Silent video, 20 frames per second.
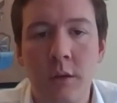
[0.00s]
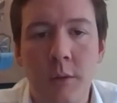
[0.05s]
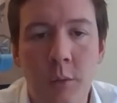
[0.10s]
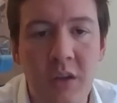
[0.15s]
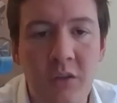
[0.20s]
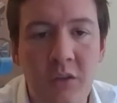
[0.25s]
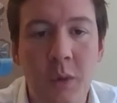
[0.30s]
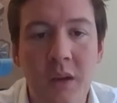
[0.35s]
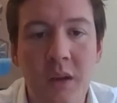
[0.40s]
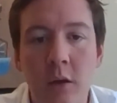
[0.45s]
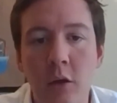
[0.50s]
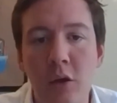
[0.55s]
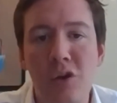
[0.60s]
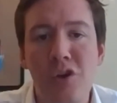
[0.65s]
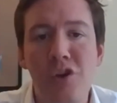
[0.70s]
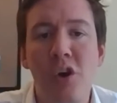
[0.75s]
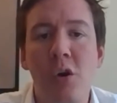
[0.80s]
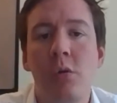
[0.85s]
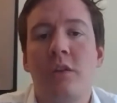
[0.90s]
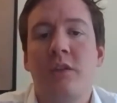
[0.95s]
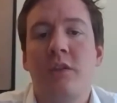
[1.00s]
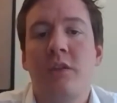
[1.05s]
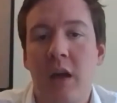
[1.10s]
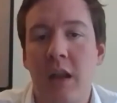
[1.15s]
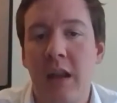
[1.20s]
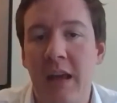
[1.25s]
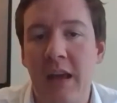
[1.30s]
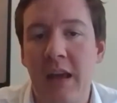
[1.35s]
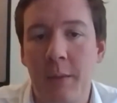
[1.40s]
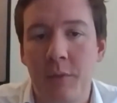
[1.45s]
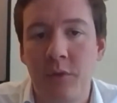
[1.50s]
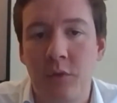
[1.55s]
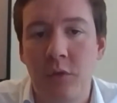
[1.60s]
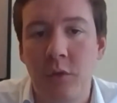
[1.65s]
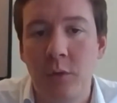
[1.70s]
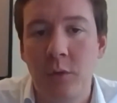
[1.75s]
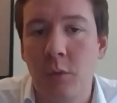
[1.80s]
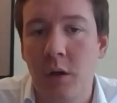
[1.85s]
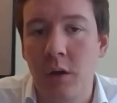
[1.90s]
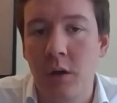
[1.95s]
Because we don't know what's going to happen
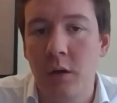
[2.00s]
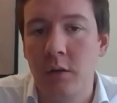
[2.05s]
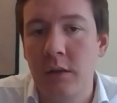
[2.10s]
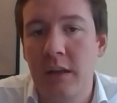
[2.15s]
tomorrow,